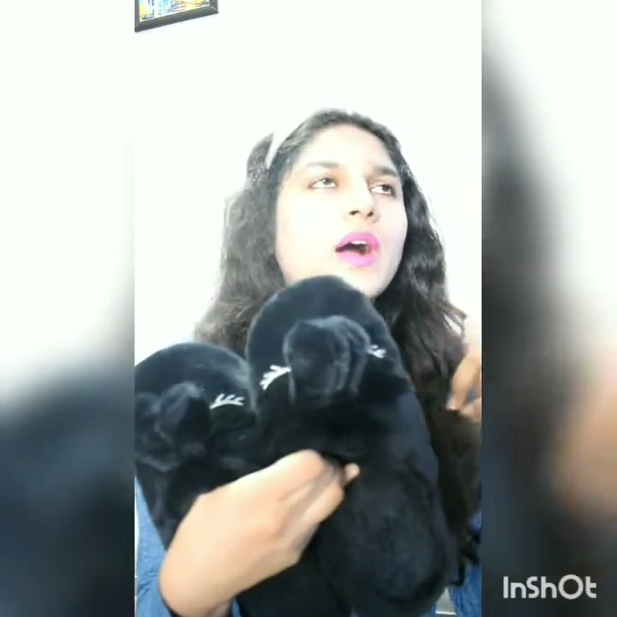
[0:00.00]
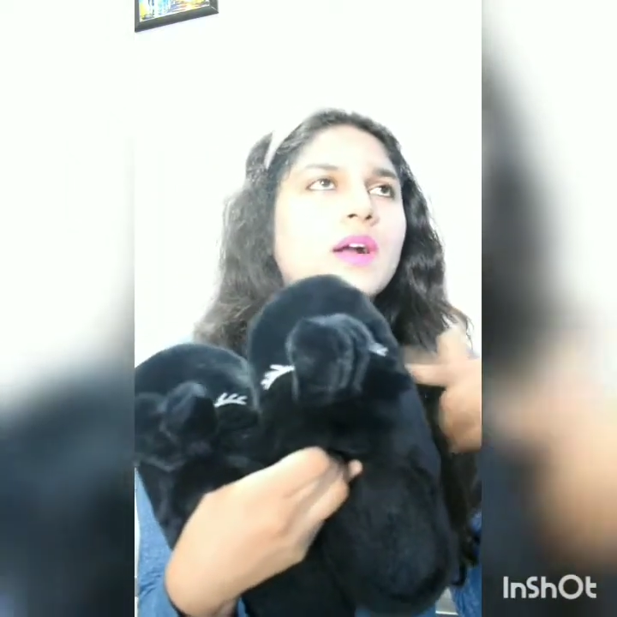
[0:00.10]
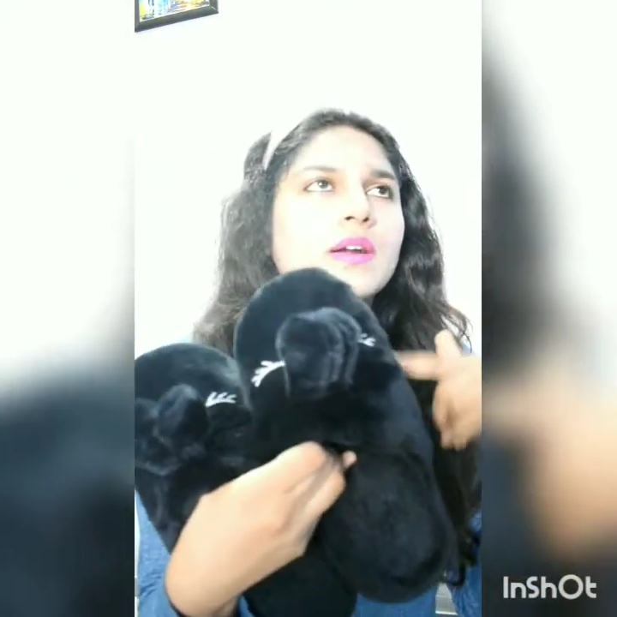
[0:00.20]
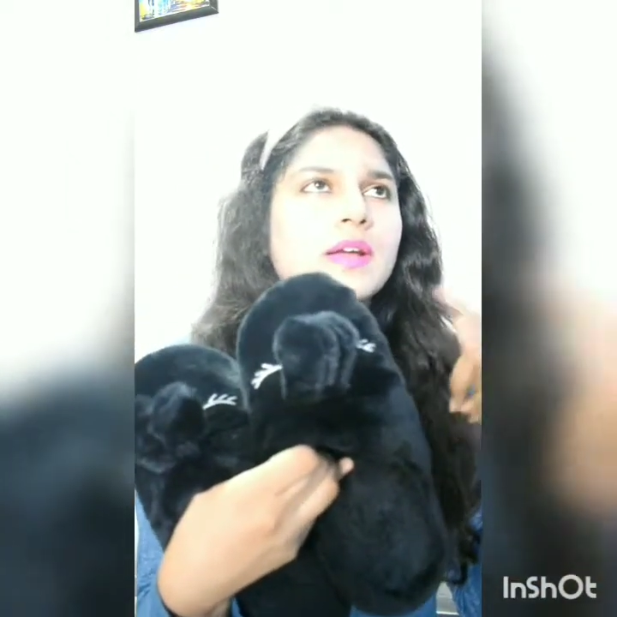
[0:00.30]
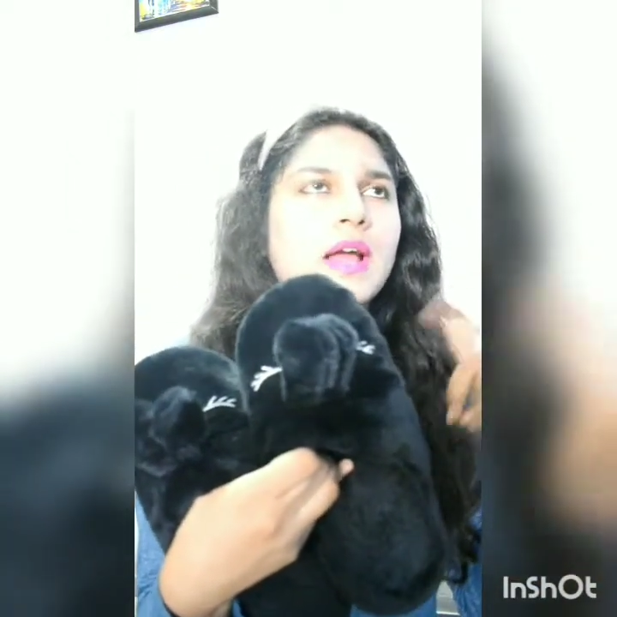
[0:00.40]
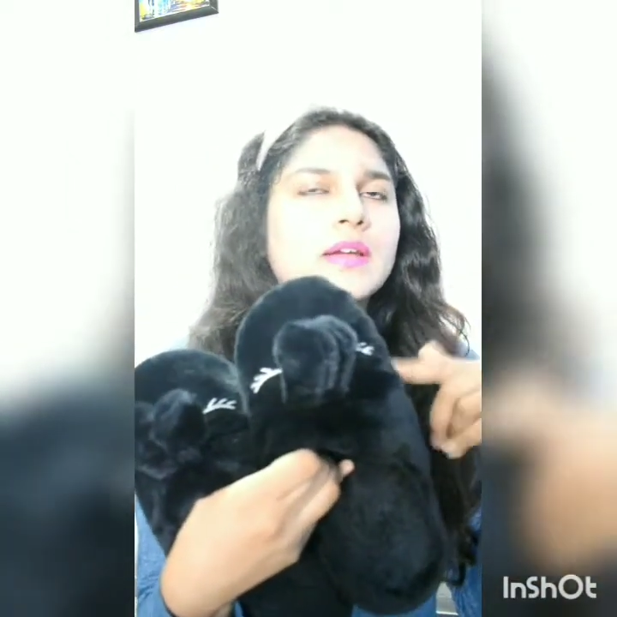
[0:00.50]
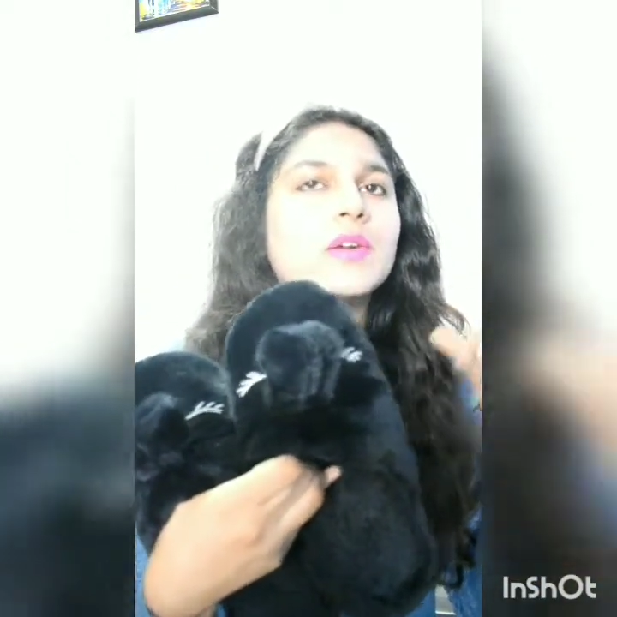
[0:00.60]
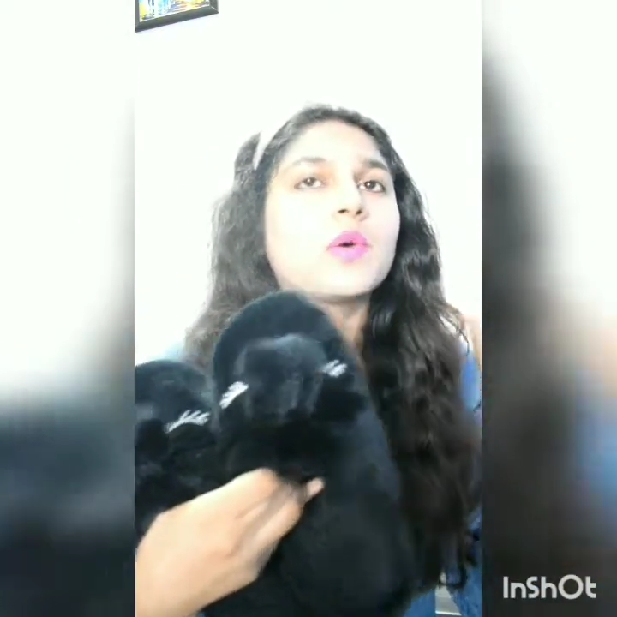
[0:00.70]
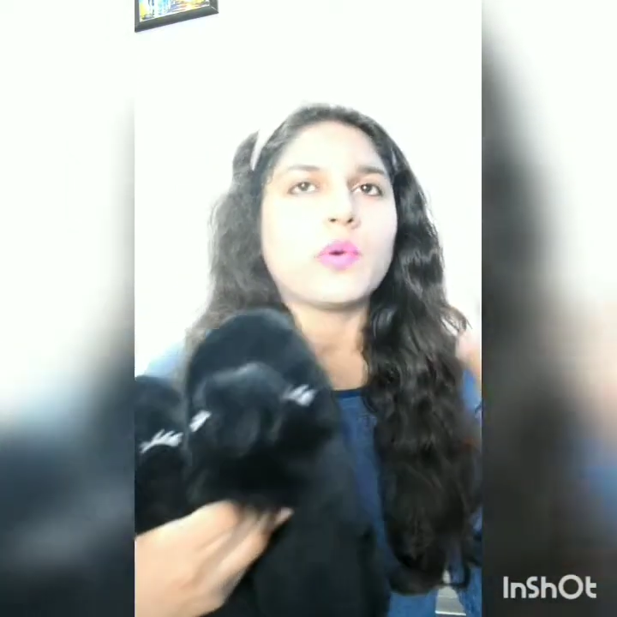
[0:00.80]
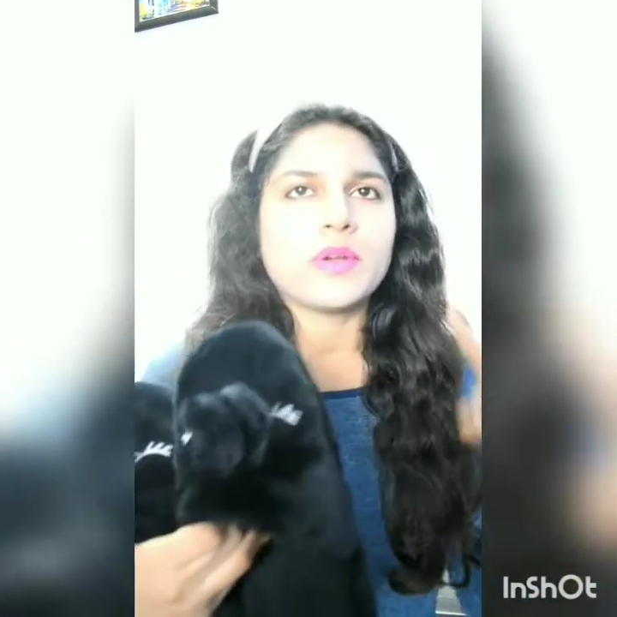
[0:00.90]
are at a
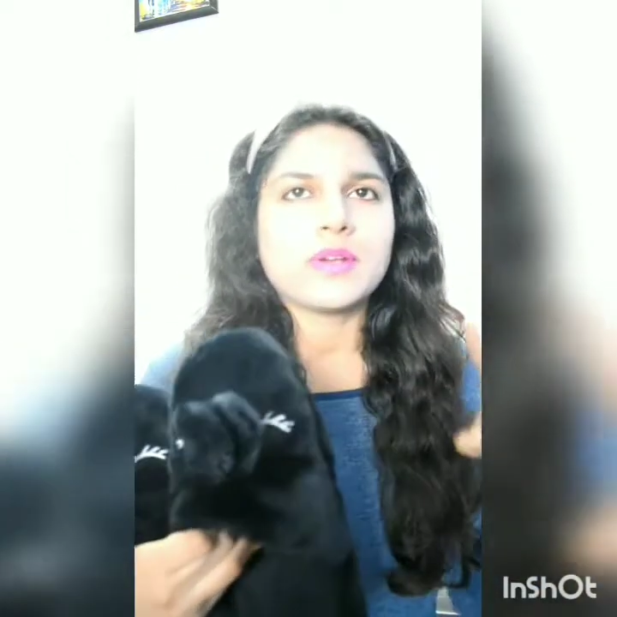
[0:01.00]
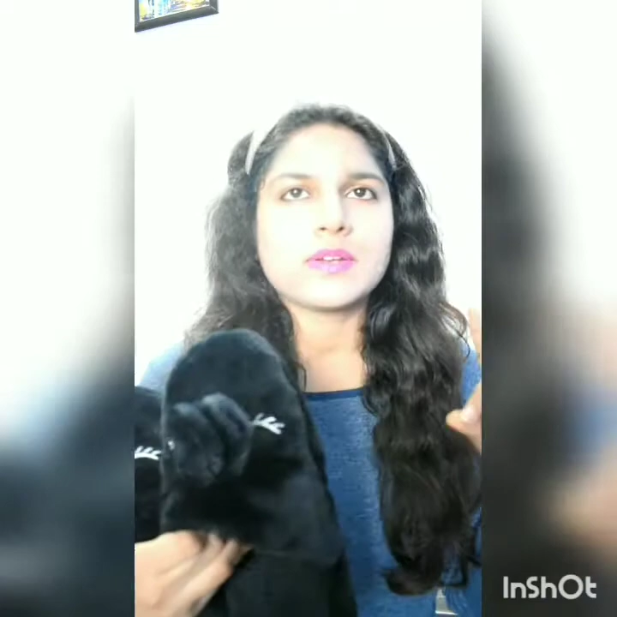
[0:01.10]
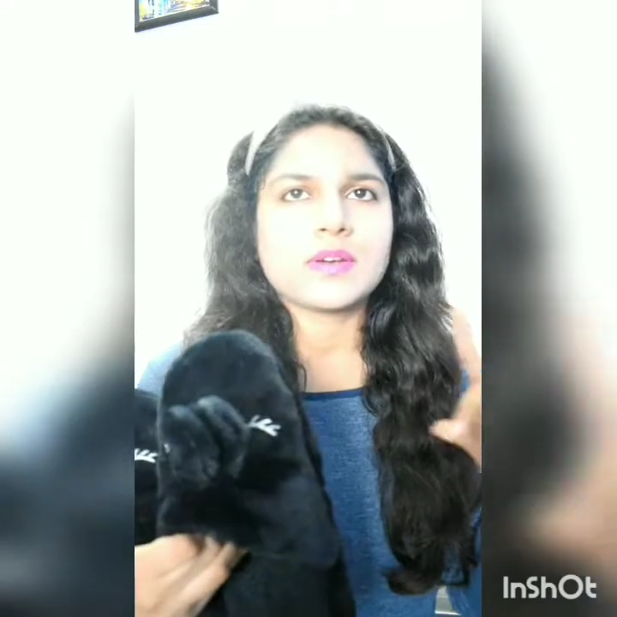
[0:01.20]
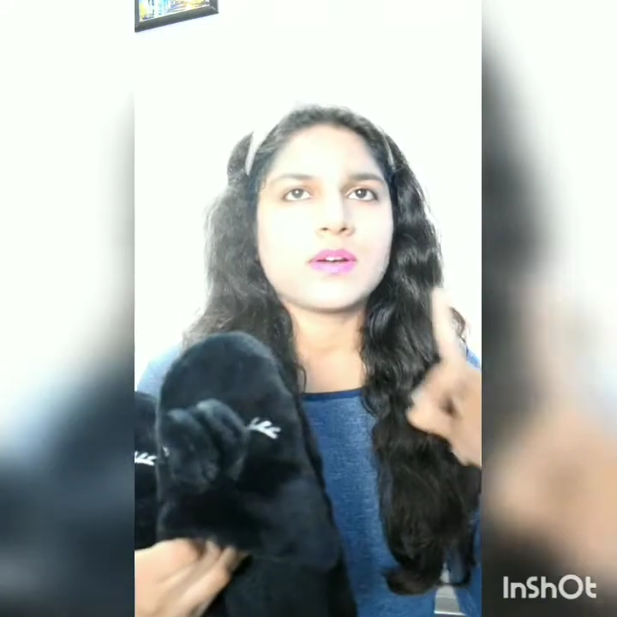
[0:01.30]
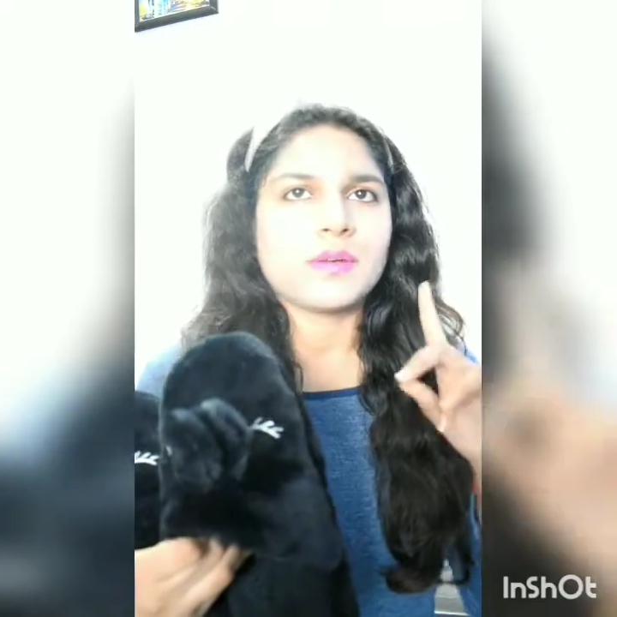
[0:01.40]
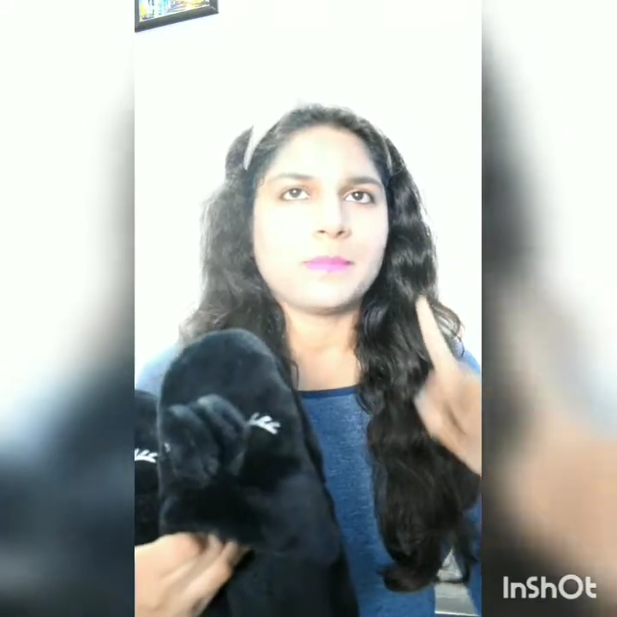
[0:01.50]
cold uh,